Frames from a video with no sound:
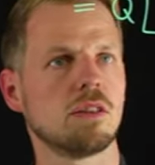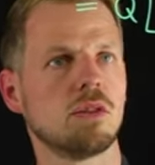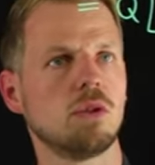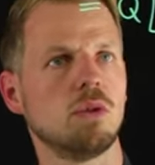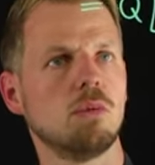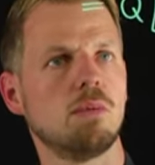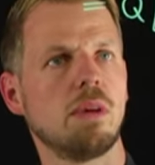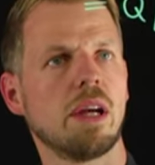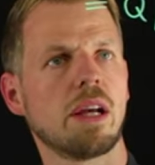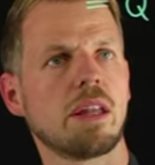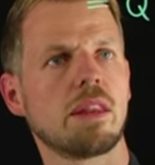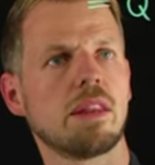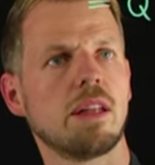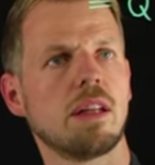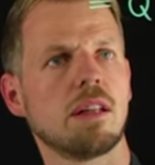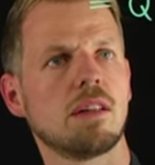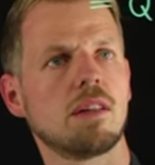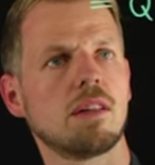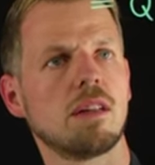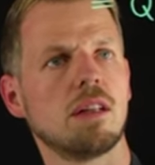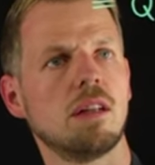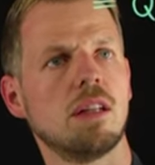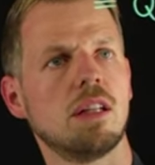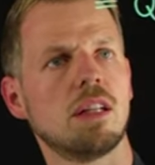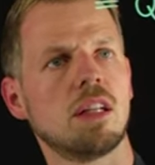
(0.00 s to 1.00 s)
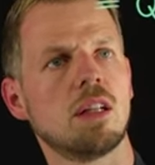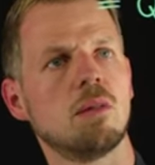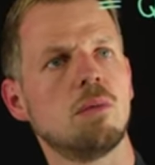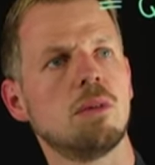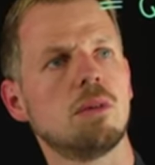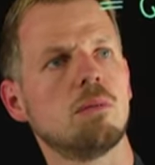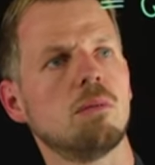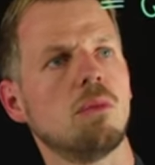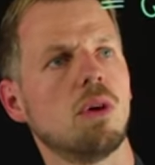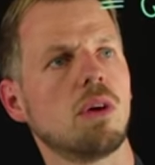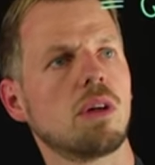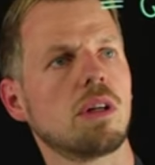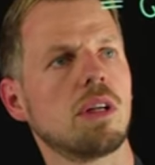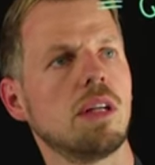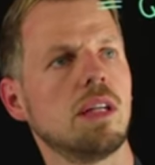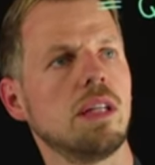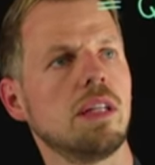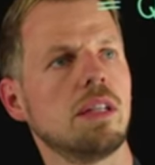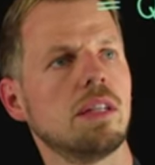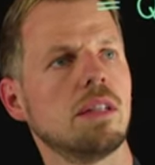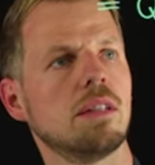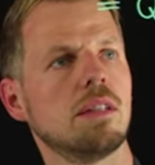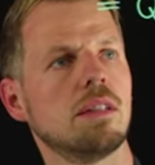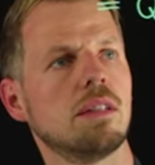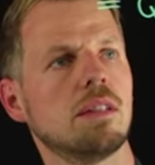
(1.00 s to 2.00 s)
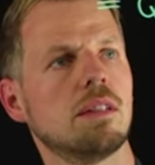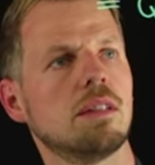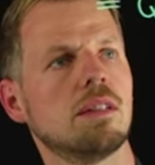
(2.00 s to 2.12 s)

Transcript: to make things a little bit more clear